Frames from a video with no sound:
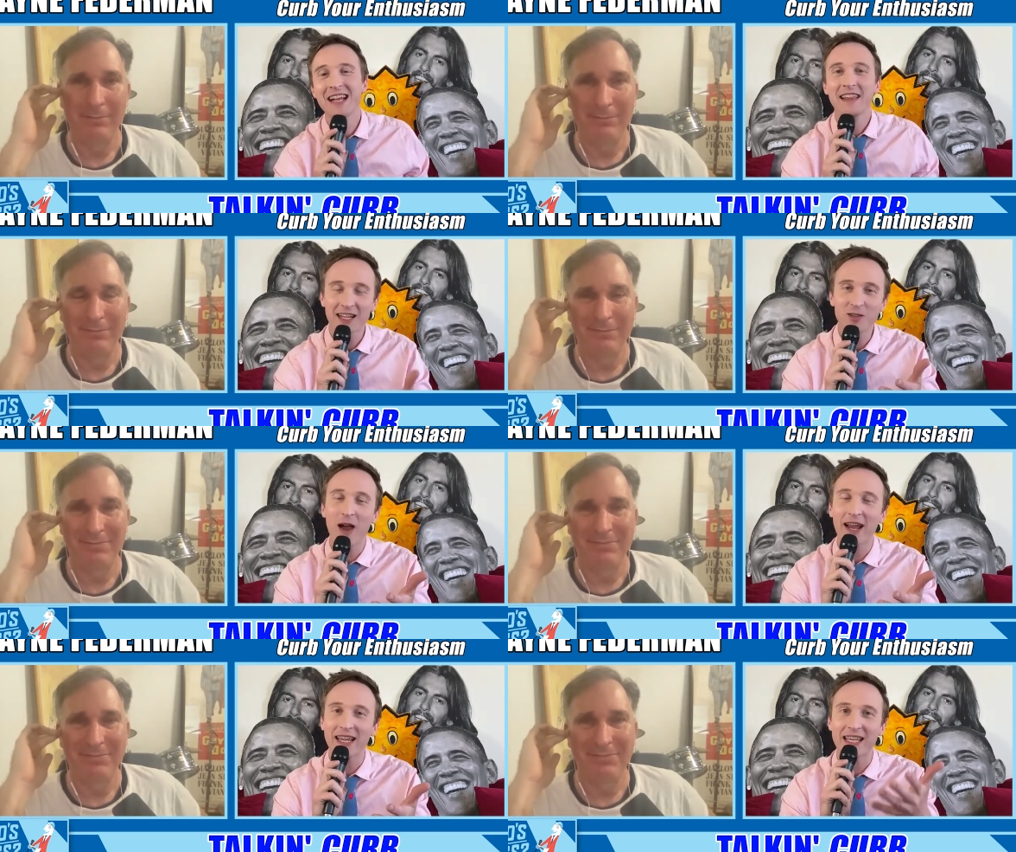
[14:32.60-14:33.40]
Speaker 1: That's
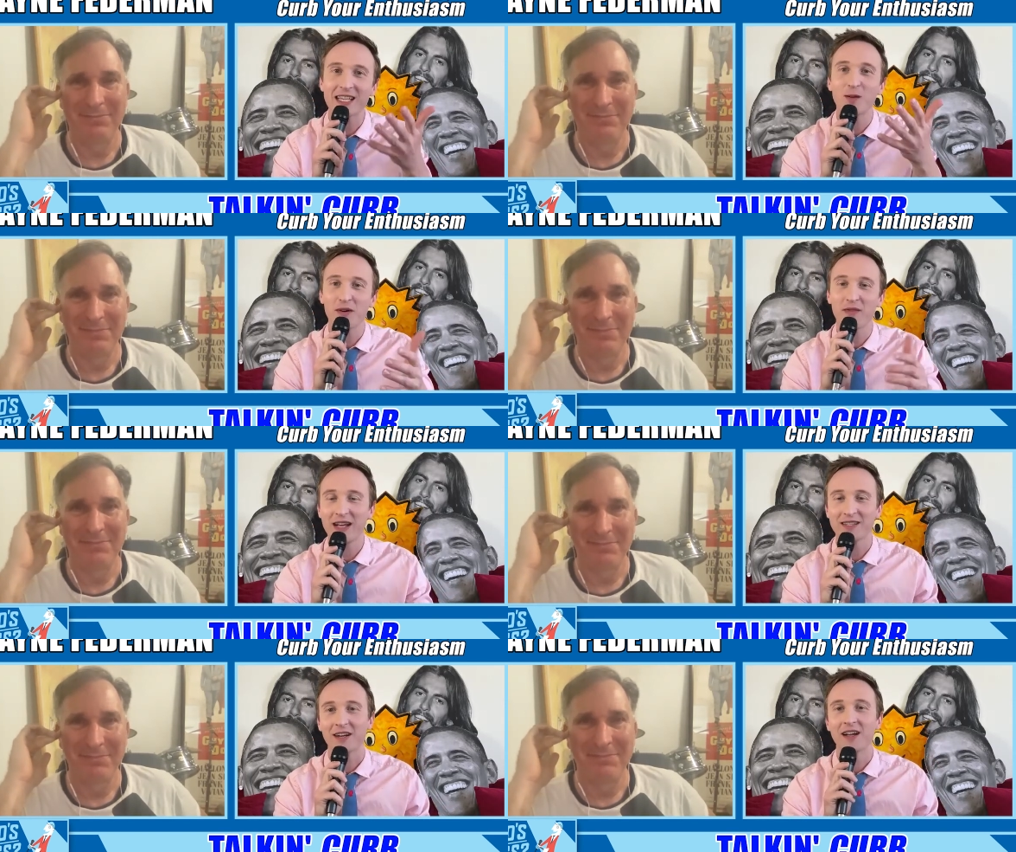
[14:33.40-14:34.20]
why he's the
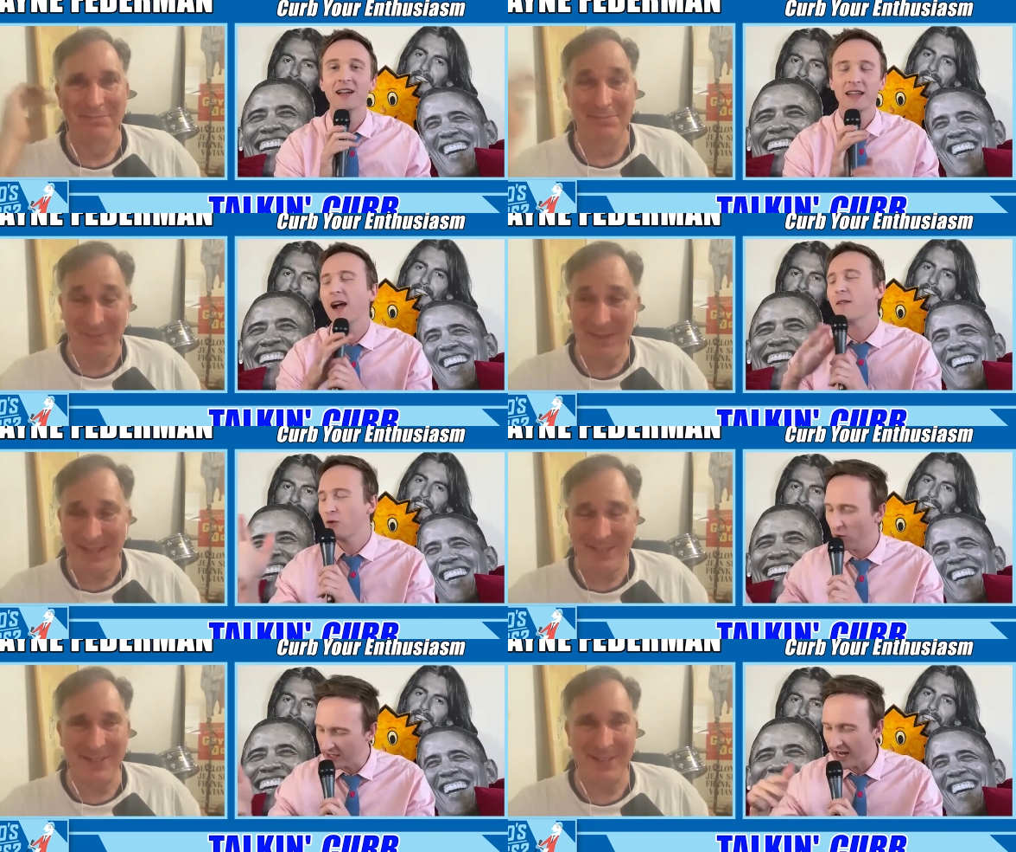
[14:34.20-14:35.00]
professor. Yeah, of
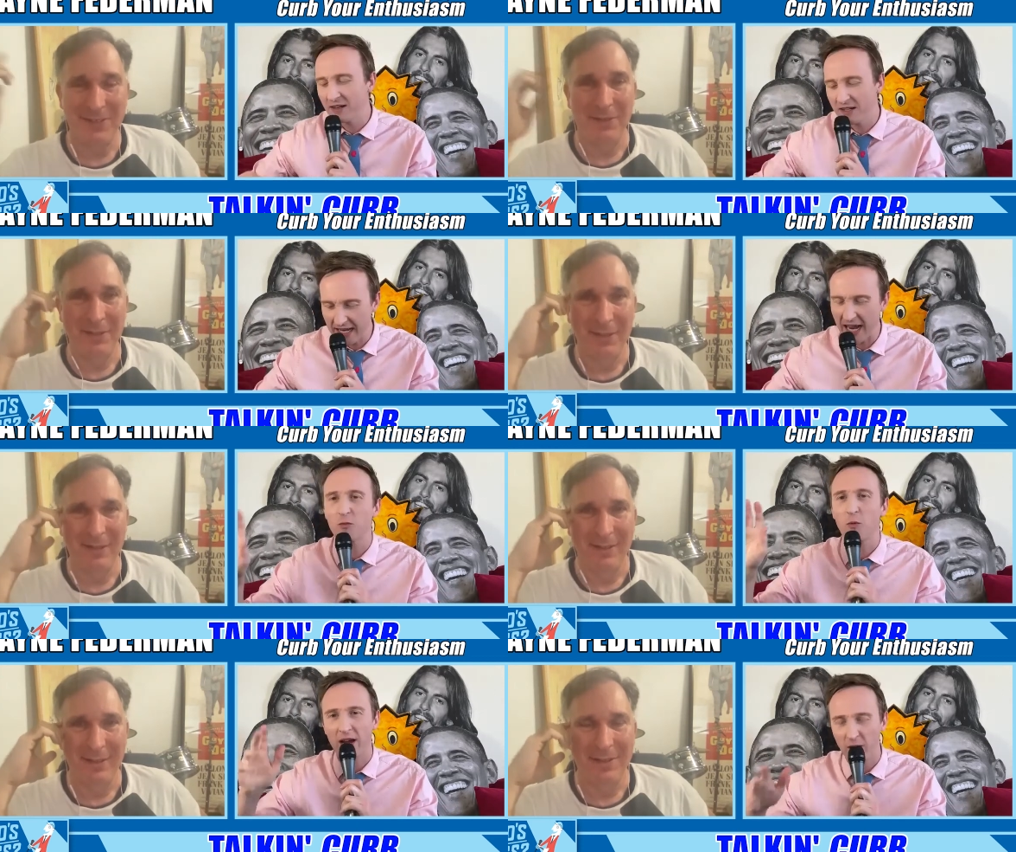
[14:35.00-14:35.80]
course, I understand
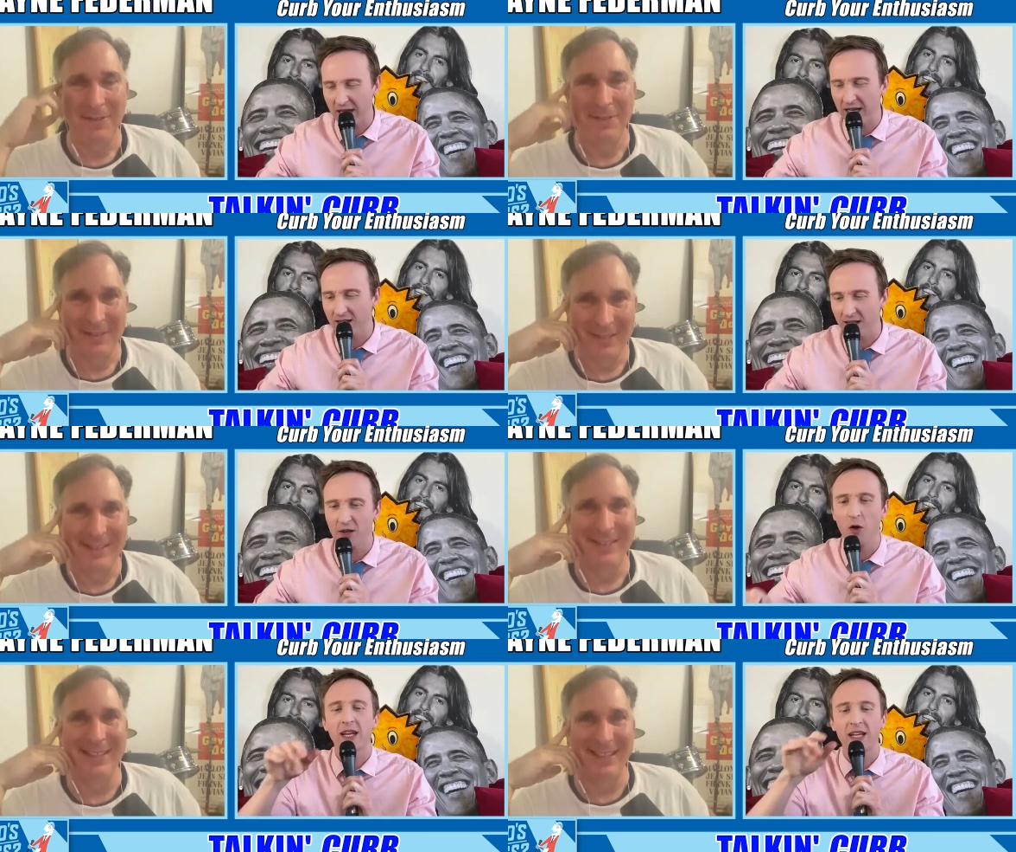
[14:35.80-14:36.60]
why you're being a little
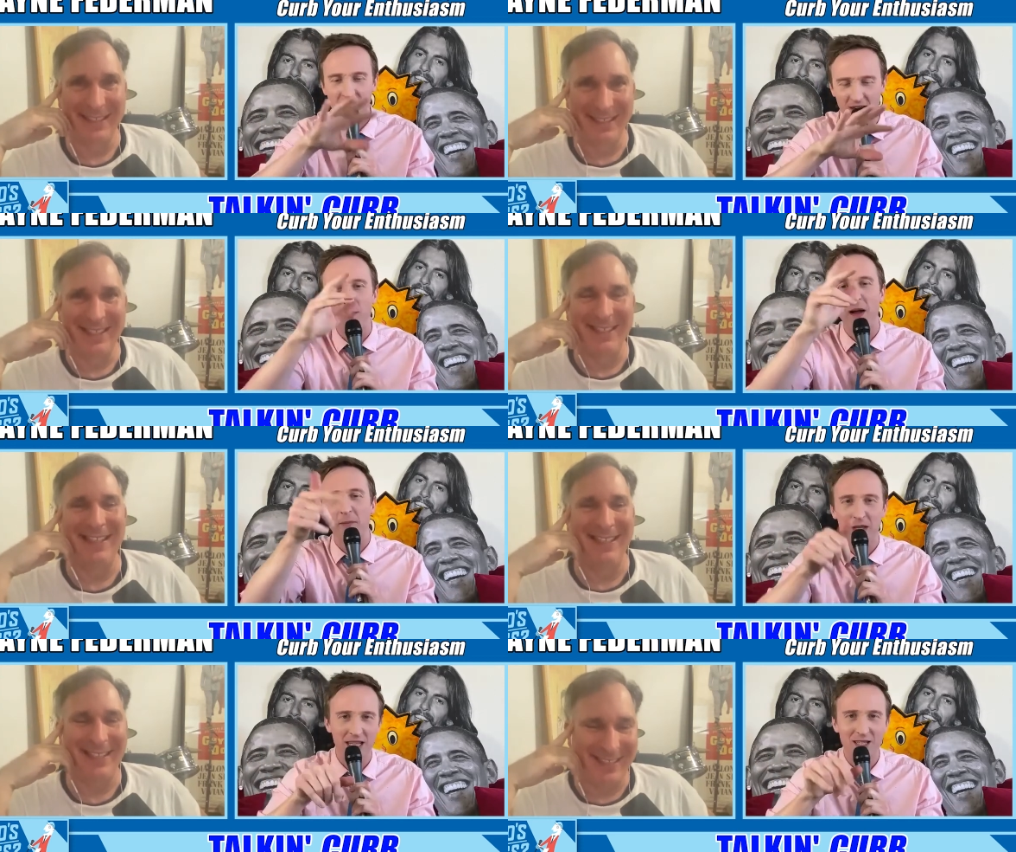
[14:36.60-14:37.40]
annoying. It's a callback.
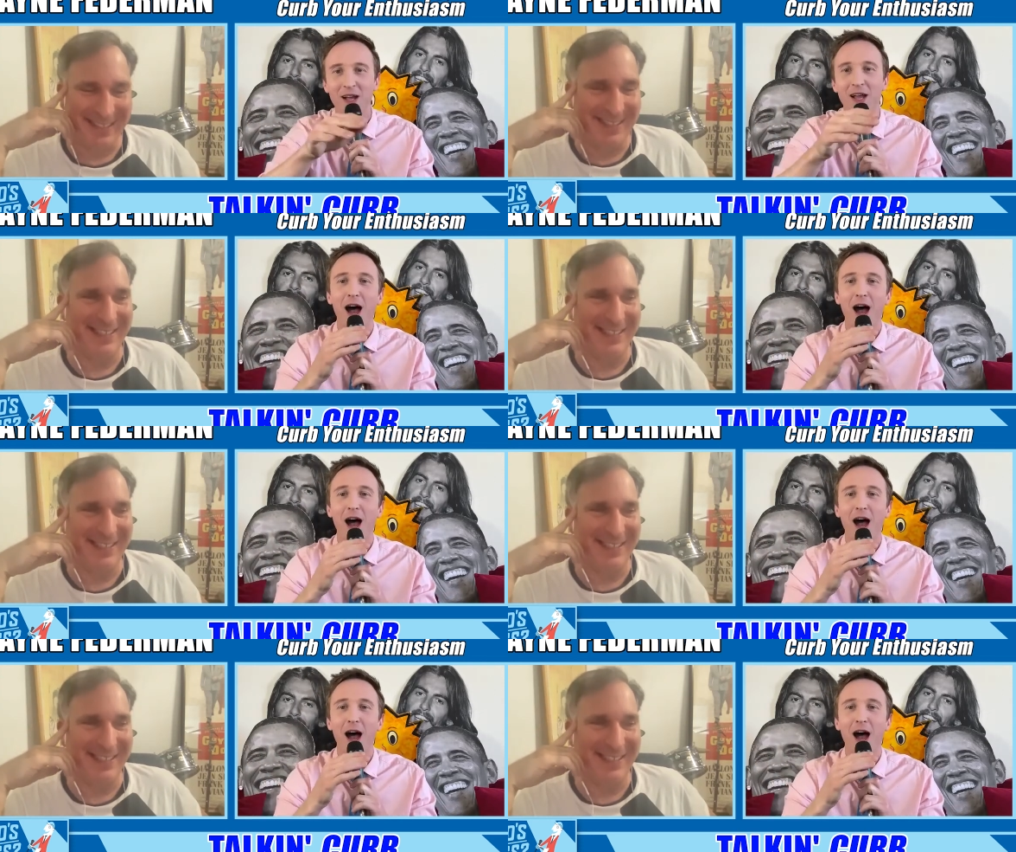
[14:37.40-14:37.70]
But let's...